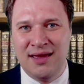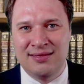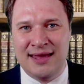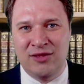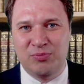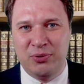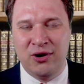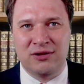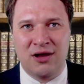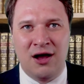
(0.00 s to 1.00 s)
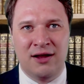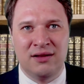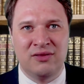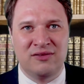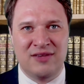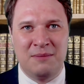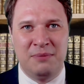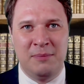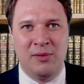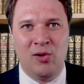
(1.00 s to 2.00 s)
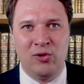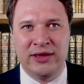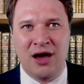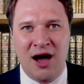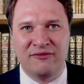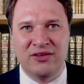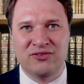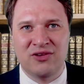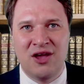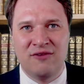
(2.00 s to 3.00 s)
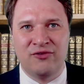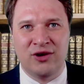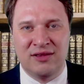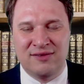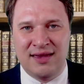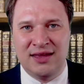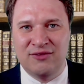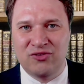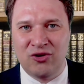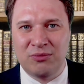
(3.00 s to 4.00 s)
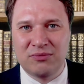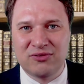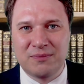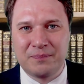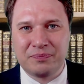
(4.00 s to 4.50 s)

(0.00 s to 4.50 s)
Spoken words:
that is put on the same people holding office for consecutive terms.